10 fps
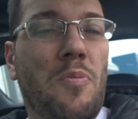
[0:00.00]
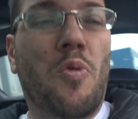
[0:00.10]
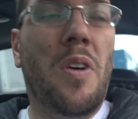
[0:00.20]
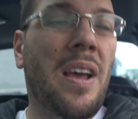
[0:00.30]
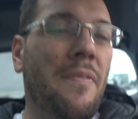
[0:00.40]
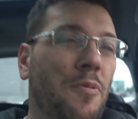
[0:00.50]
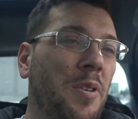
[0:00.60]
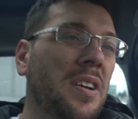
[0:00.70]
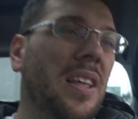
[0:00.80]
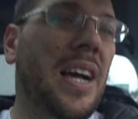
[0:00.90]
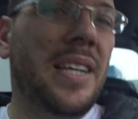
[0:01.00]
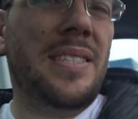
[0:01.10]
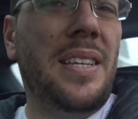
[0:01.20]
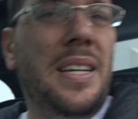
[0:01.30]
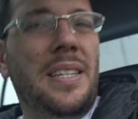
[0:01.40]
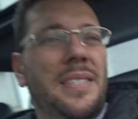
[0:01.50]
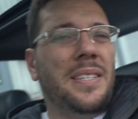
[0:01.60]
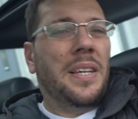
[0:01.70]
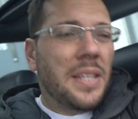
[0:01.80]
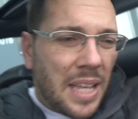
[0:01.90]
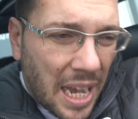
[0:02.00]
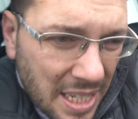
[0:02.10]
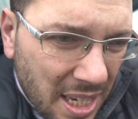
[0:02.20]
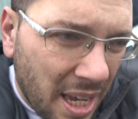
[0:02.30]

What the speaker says: what I've realized, is that